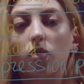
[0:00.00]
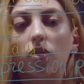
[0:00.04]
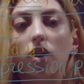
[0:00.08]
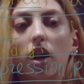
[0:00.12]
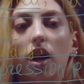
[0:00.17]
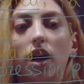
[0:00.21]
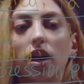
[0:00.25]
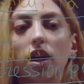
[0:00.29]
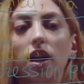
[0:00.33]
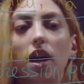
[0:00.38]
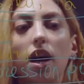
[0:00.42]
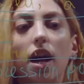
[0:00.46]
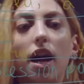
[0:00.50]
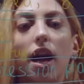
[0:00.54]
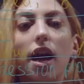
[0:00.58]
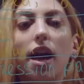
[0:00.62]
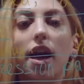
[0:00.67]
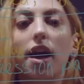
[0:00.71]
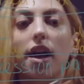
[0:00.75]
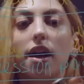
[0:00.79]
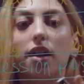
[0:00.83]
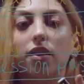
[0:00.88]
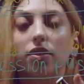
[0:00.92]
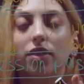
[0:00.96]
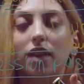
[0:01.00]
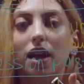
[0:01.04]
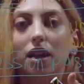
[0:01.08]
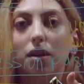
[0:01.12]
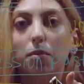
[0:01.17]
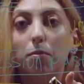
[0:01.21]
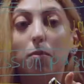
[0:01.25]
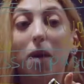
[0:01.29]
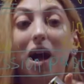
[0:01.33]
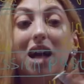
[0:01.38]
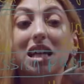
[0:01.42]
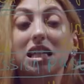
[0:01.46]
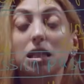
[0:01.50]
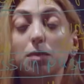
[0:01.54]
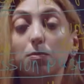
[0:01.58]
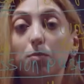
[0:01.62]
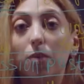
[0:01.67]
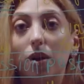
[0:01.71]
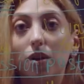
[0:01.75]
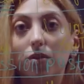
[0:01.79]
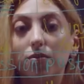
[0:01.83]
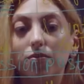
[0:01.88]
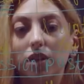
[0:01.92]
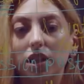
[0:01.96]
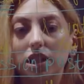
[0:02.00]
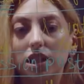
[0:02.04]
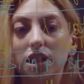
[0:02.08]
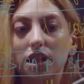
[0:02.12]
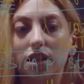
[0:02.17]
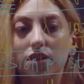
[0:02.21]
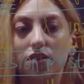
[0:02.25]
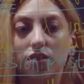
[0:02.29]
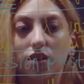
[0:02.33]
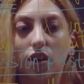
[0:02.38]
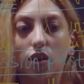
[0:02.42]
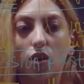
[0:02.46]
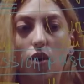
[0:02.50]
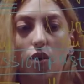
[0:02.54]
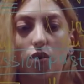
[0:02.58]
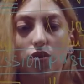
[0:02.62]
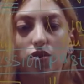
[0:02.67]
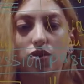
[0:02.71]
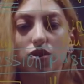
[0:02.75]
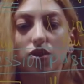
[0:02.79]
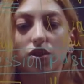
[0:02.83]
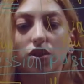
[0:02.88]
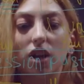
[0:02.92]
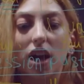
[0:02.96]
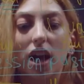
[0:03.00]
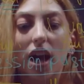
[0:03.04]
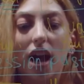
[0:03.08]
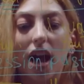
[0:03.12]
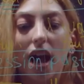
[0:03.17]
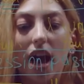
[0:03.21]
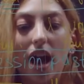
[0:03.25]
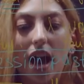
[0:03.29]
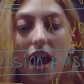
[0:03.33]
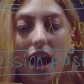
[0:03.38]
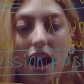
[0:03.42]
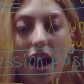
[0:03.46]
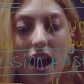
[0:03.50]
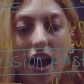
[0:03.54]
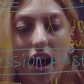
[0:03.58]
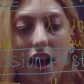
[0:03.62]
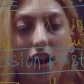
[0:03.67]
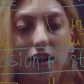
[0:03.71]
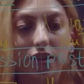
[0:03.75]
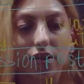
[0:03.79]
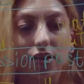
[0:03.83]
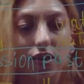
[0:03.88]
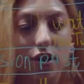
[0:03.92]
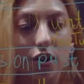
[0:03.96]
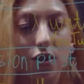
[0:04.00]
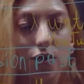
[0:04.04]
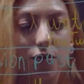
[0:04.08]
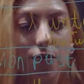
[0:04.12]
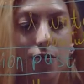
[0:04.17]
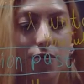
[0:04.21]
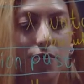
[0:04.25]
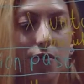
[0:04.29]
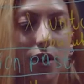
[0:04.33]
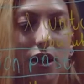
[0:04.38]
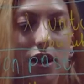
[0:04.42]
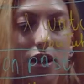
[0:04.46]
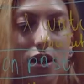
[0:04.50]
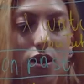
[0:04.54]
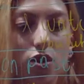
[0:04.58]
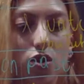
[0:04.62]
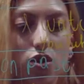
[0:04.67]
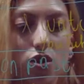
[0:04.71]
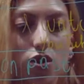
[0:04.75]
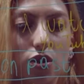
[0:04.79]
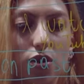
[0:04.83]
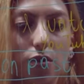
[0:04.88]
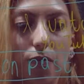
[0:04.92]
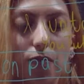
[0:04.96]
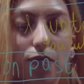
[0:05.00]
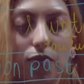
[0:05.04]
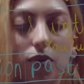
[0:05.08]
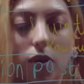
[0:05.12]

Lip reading: Okay, and then past perfect tense. The concert had finished.